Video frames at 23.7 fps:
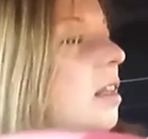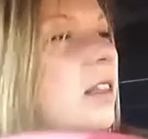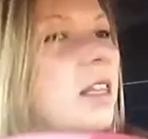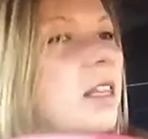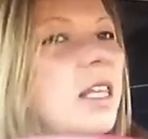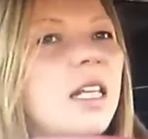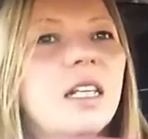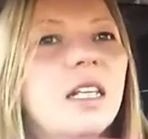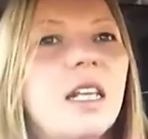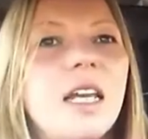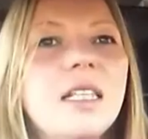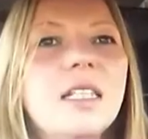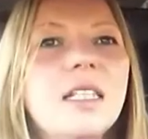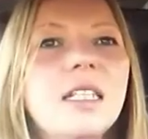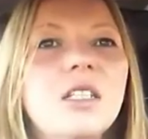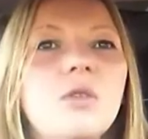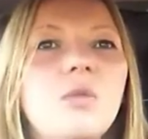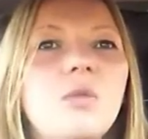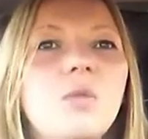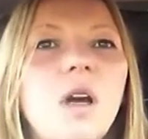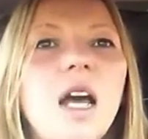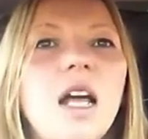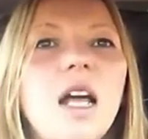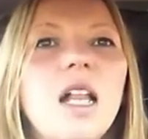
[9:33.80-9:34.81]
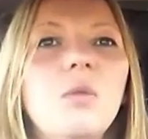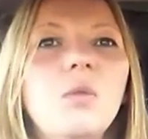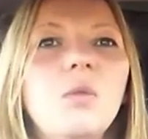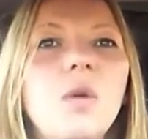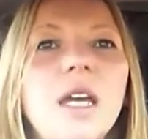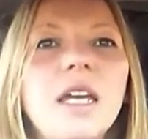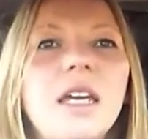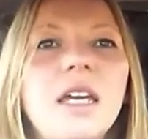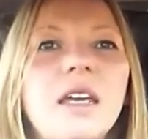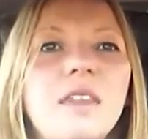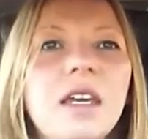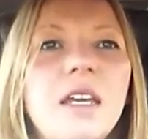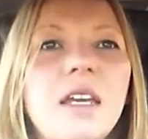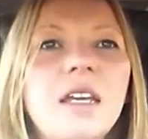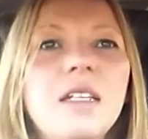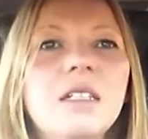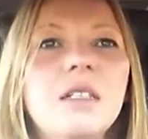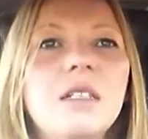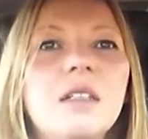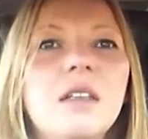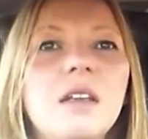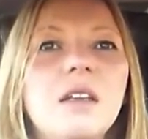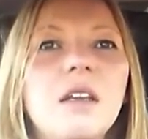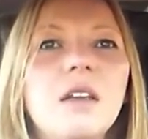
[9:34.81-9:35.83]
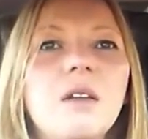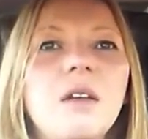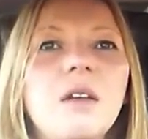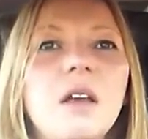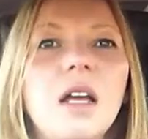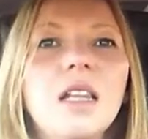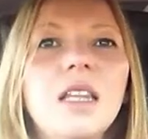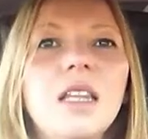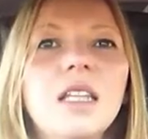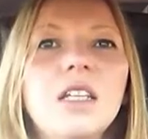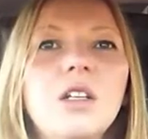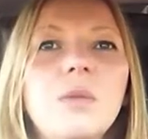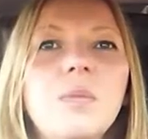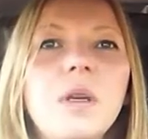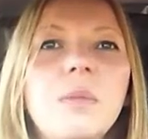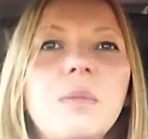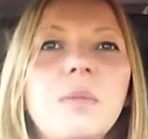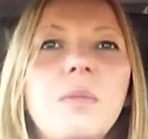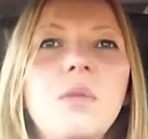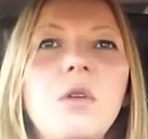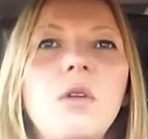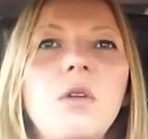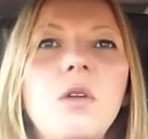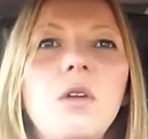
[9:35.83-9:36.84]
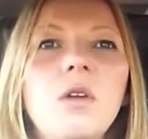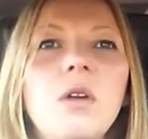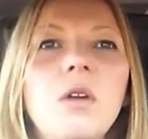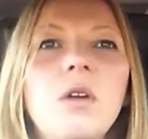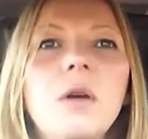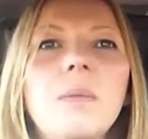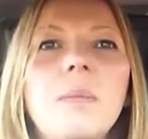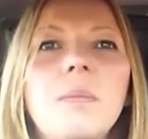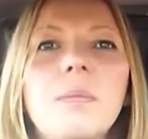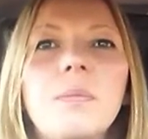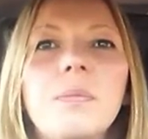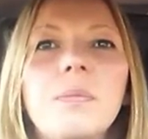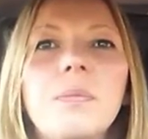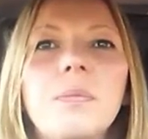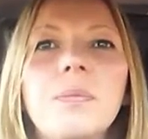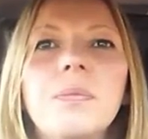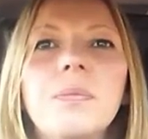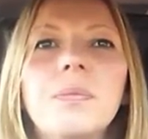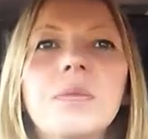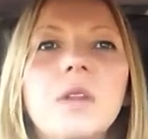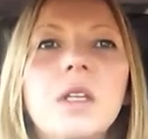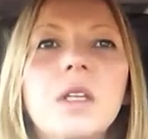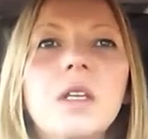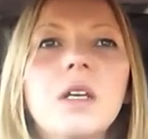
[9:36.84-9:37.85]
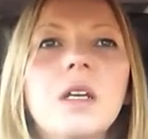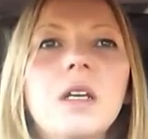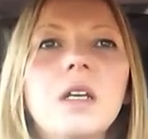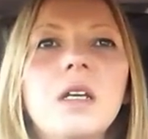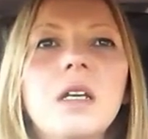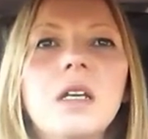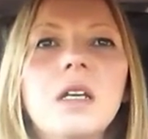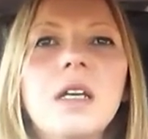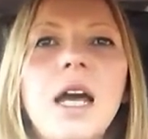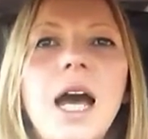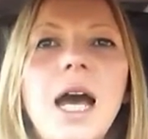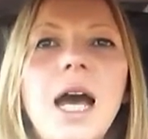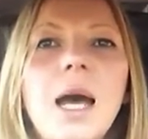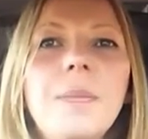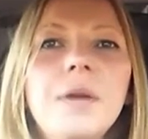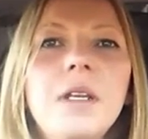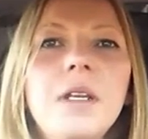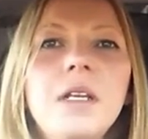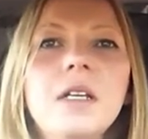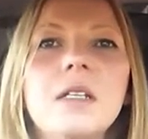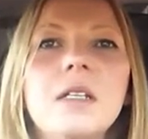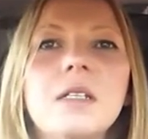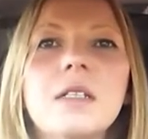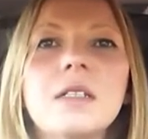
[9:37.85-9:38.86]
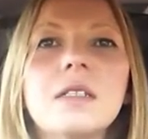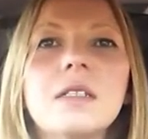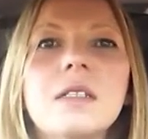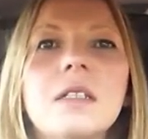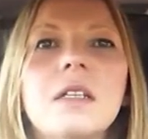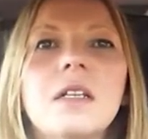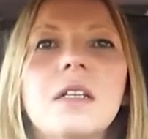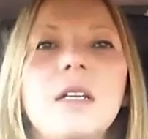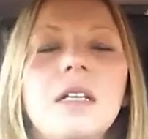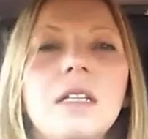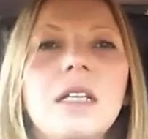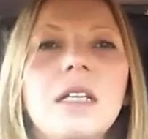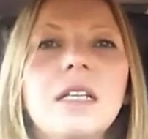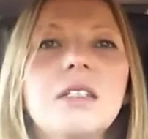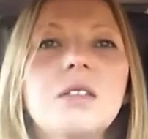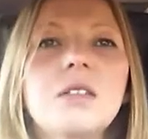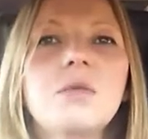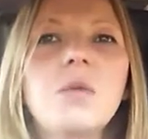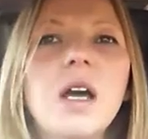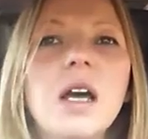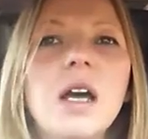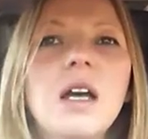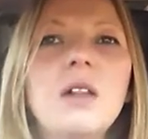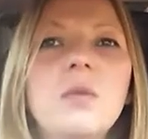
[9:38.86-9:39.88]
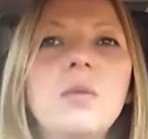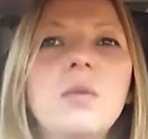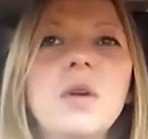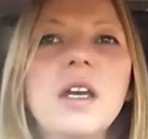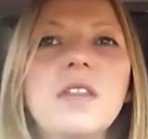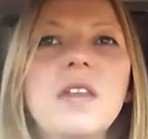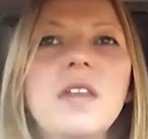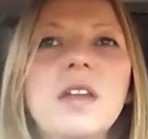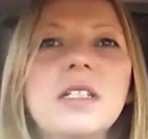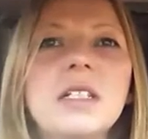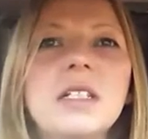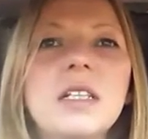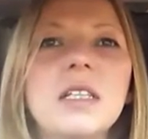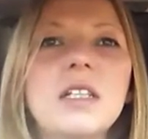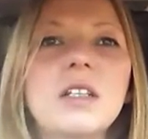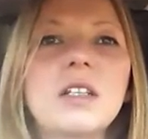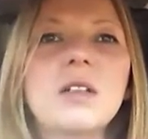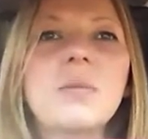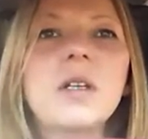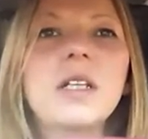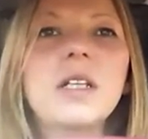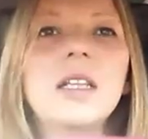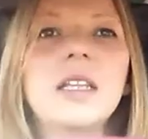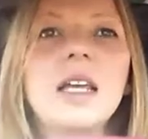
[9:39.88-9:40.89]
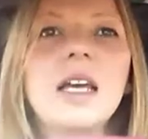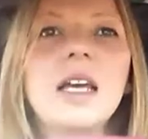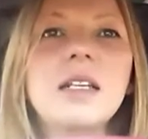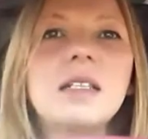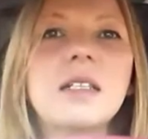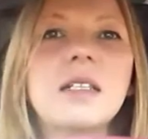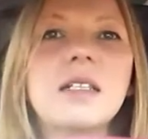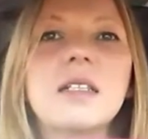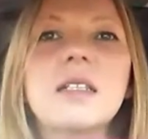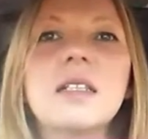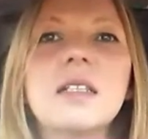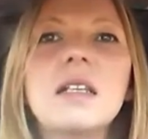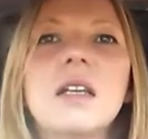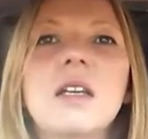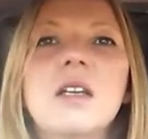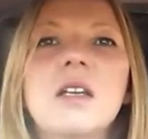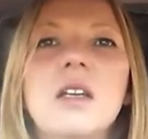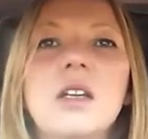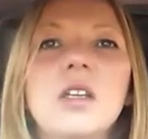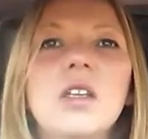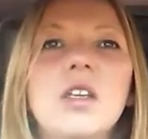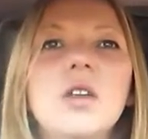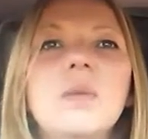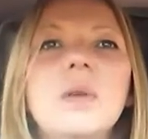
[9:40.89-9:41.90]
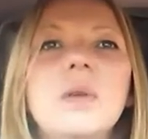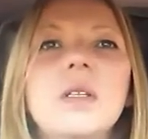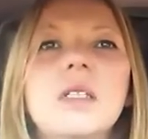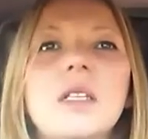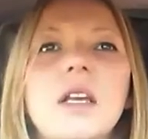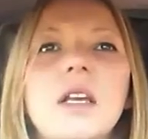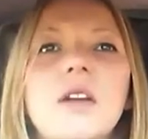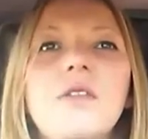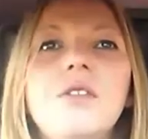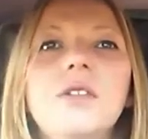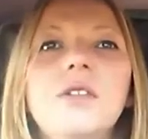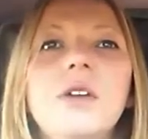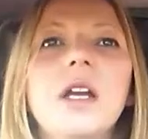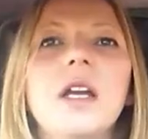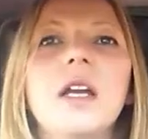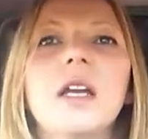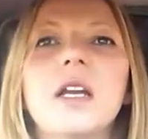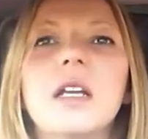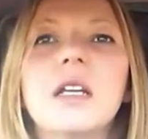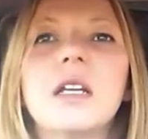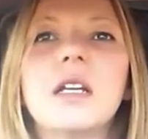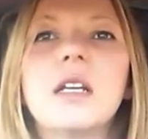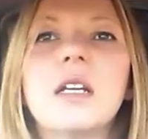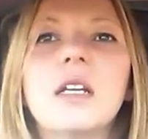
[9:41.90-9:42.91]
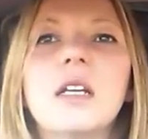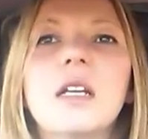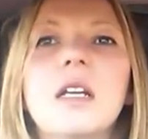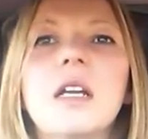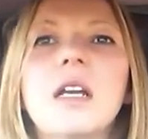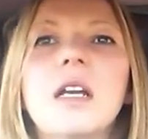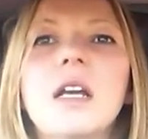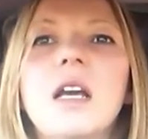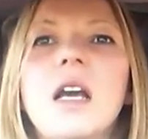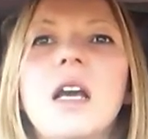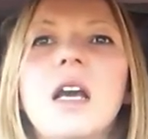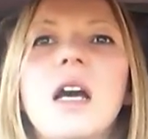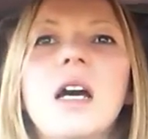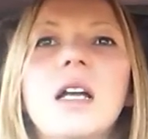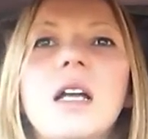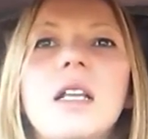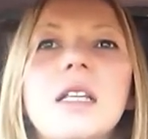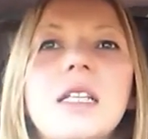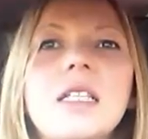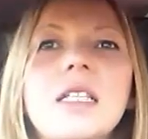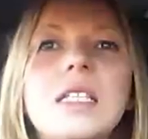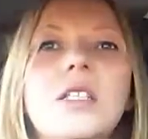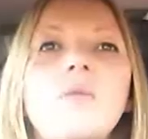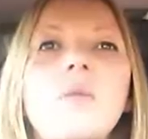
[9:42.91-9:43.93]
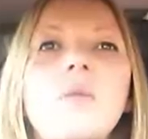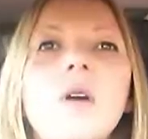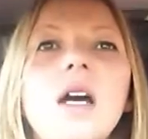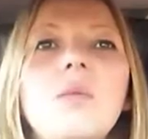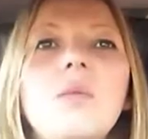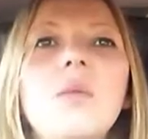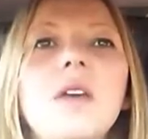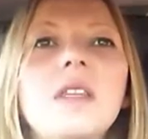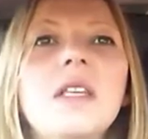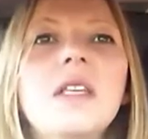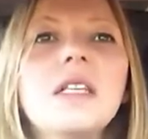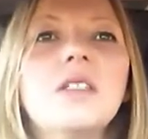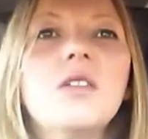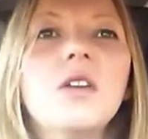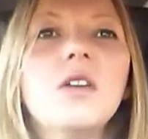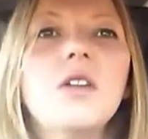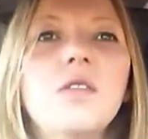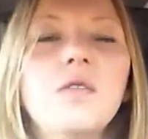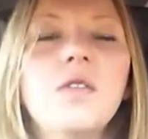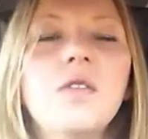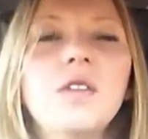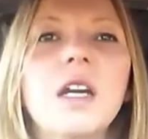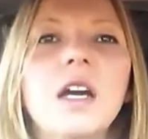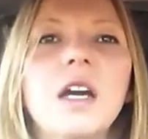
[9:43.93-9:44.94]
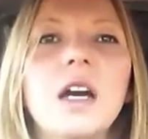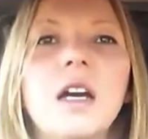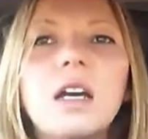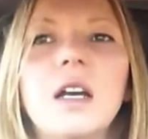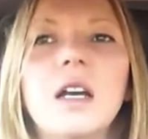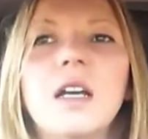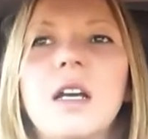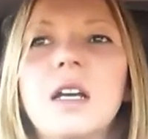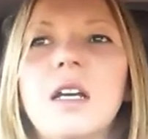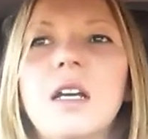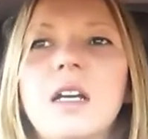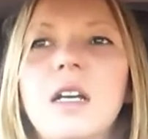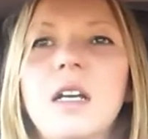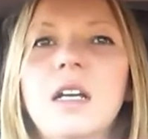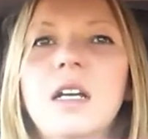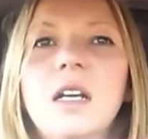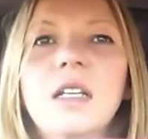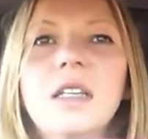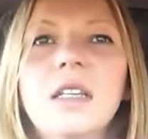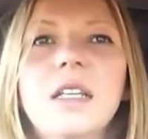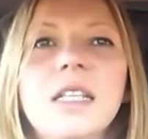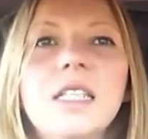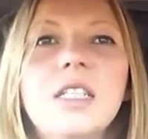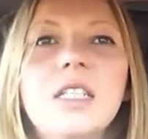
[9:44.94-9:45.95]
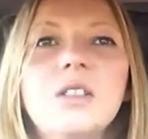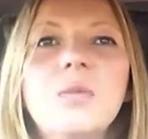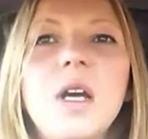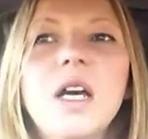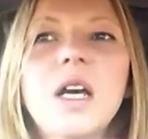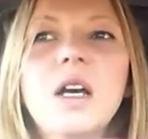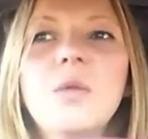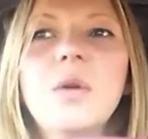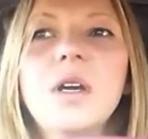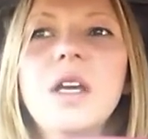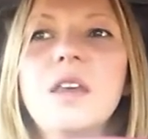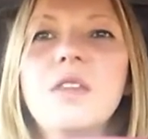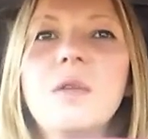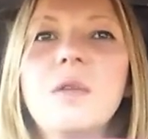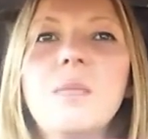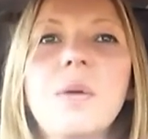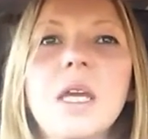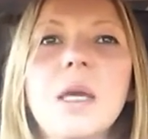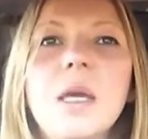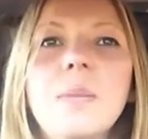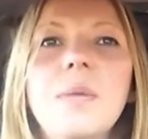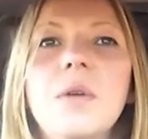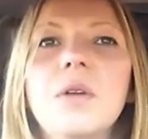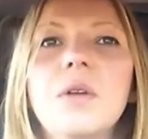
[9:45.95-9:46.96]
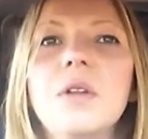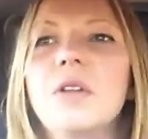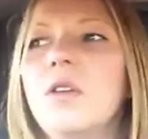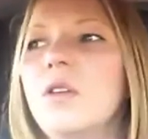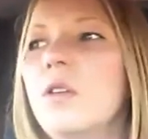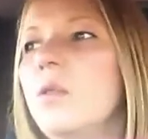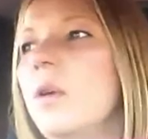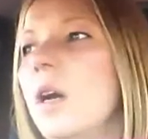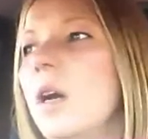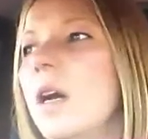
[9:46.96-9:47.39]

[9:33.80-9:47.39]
then let's dwell where there's a little bit more happiness. Let's dwell where there's a little bit less human suffering. Let's dwell where there's no fear. Let's dwell where the people who